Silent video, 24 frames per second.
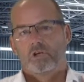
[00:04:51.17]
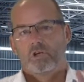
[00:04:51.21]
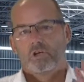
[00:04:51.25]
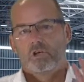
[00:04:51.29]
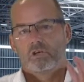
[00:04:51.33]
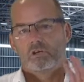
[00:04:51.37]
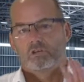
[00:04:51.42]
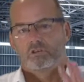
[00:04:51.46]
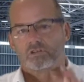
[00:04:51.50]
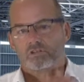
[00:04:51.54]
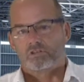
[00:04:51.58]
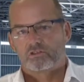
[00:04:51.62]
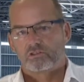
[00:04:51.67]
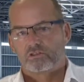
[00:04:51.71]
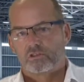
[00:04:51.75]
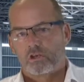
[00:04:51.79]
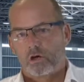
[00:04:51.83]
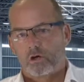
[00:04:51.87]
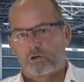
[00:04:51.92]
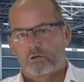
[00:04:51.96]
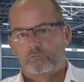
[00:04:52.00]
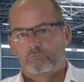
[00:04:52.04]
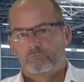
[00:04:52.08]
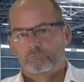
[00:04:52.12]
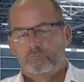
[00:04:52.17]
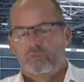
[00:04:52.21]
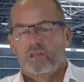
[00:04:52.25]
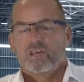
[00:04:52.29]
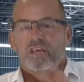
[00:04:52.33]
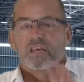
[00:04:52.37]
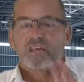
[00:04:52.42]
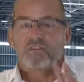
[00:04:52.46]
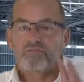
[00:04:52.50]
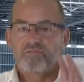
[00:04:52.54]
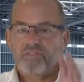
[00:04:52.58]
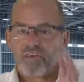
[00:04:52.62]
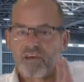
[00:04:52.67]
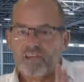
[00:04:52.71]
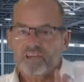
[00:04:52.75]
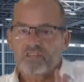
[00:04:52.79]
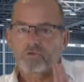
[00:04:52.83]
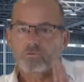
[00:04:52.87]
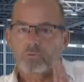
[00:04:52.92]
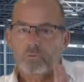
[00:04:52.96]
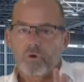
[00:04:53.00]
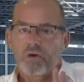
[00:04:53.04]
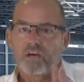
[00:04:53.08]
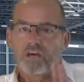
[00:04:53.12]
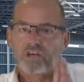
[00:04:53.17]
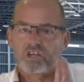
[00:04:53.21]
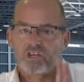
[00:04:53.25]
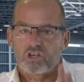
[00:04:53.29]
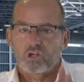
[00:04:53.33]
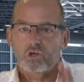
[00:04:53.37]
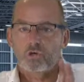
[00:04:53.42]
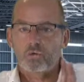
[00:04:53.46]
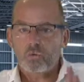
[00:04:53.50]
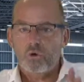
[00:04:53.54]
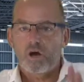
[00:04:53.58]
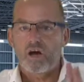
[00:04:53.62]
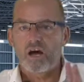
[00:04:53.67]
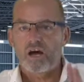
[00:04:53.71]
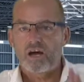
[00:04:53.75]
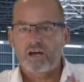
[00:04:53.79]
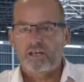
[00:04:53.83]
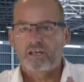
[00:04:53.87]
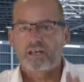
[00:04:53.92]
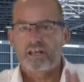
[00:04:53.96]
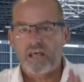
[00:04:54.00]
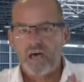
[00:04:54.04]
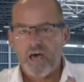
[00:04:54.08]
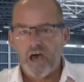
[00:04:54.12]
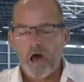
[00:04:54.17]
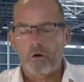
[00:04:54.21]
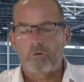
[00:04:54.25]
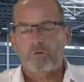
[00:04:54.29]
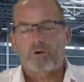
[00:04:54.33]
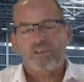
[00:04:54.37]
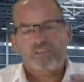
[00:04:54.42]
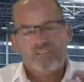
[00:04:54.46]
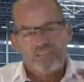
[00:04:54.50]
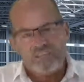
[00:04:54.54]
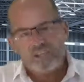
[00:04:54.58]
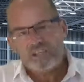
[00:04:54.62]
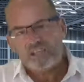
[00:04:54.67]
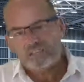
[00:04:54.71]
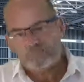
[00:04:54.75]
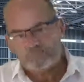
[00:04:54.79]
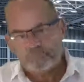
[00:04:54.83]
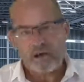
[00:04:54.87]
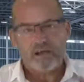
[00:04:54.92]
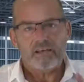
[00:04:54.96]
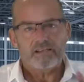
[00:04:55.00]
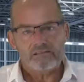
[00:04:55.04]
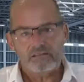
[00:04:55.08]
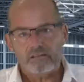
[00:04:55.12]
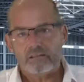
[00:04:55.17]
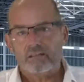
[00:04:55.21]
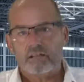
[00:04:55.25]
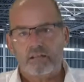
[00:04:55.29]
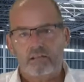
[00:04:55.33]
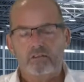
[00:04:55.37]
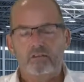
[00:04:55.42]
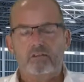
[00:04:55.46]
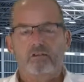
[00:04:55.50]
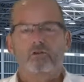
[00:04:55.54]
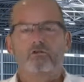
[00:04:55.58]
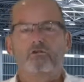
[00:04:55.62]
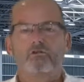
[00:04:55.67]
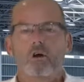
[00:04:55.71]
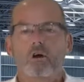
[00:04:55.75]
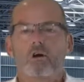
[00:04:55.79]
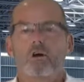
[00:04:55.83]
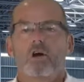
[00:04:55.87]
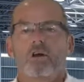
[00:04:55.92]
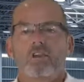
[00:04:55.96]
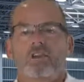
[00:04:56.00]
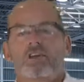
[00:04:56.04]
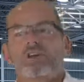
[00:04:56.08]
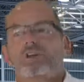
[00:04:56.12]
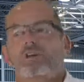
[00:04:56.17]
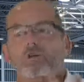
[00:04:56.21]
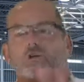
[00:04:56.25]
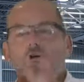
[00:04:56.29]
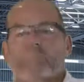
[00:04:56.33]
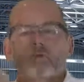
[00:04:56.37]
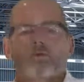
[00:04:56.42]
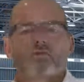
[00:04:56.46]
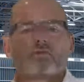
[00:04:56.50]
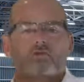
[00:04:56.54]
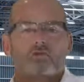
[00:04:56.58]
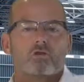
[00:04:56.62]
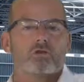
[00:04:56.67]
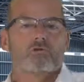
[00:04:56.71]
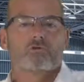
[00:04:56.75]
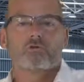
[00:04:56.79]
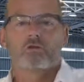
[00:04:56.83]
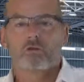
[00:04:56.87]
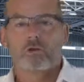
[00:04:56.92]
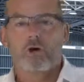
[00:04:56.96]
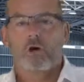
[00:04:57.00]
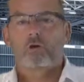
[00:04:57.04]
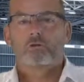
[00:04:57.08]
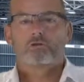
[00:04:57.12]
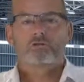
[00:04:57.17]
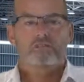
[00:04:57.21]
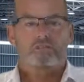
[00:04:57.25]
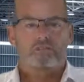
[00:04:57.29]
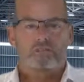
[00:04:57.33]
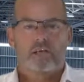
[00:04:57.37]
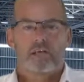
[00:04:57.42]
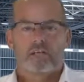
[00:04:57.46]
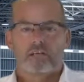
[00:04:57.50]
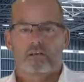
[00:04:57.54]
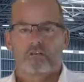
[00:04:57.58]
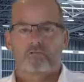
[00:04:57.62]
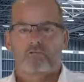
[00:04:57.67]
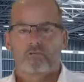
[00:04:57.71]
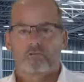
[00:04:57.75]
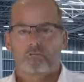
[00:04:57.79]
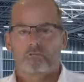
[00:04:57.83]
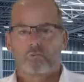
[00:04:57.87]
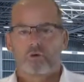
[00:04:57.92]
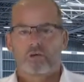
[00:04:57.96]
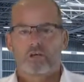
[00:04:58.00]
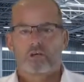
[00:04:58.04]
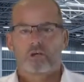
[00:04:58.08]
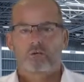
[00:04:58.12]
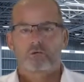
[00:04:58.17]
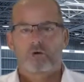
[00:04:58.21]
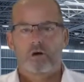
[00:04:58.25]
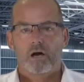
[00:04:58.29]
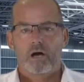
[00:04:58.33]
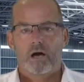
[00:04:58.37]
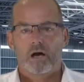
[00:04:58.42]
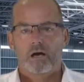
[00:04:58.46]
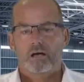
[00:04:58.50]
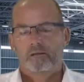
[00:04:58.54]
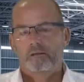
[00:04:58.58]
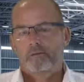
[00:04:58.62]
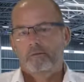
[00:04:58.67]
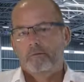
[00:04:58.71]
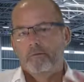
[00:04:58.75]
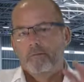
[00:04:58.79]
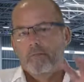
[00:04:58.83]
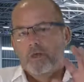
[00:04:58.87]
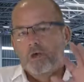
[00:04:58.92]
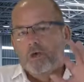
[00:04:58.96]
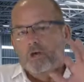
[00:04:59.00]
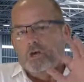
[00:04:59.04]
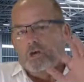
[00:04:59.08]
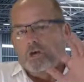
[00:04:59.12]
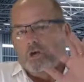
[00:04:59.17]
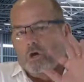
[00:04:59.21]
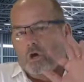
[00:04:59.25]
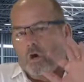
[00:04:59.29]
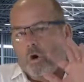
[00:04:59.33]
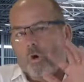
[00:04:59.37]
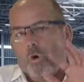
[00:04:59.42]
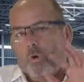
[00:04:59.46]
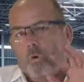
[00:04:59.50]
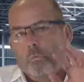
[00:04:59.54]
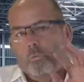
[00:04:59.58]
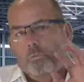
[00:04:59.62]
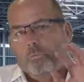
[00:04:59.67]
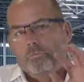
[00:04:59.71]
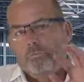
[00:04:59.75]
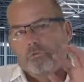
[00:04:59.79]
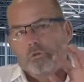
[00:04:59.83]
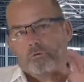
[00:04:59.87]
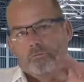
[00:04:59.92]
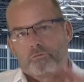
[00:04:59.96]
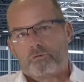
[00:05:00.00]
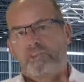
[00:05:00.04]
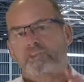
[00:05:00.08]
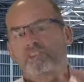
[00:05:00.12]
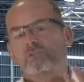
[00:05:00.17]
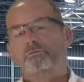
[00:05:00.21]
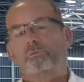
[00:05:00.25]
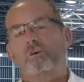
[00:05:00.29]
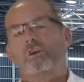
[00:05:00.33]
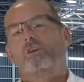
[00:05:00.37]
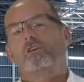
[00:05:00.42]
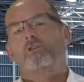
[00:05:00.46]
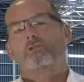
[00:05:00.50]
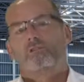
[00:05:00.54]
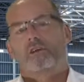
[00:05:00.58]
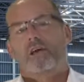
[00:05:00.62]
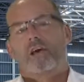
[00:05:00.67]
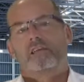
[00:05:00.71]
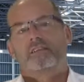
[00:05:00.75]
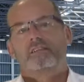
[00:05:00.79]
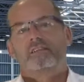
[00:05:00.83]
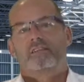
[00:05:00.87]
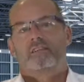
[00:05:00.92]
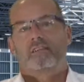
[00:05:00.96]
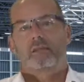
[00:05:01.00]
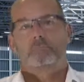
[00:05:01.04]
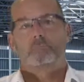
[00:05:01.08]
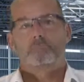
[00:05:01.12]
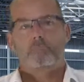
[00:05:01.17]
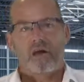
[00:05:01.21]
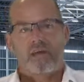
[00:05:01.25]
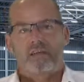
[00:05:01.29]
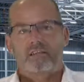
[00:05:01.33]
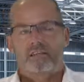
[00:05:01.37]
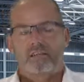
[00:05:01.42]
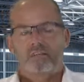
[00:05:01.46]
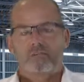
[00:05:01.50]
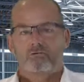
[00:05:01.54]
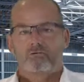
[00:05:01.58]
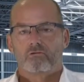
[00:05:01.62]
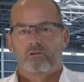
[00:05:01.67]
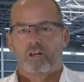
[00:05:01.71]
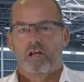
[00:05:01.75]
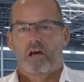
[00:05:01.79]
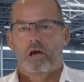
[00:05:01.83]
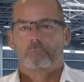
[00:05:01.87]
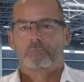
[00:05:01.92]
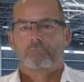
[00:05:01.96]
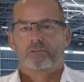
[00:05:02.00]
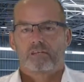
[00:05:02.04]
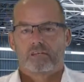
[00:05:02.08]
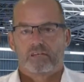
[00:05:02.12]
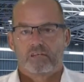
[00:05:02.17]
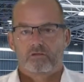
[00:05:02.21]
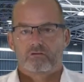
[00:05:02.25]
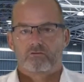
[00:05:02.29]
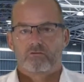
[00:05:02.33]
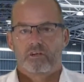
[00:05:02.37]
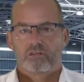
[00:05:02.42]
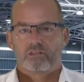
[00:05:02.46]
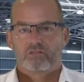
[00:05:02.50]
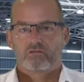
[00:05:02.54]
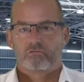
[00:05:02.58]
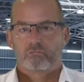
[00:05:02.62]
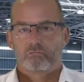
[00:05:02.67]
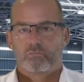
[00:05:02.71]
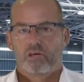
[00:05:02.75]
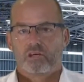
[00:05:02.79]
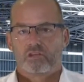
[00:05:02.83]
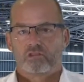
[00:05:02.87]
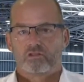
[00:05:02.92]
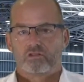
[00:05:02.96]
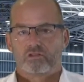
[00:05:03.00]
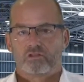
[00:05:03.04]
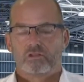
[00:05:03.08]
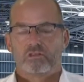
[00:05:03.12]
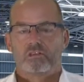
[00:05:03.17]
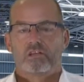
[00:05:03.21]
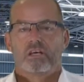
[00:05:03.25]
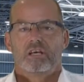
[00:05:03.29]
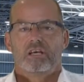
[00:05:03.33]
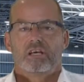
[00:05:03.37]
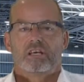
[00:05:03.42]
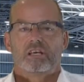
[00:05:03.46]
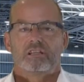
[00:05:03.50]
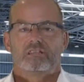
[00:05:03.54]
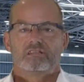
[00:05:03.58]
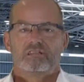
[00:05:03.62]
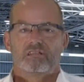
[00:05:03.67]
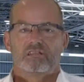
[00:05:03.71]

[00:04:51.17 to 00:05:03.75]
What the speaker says: So, if that's where you are now, where things basically under control, then you can shoot for gold standard from where you are. The reason we created the maintenance reliability transformation is that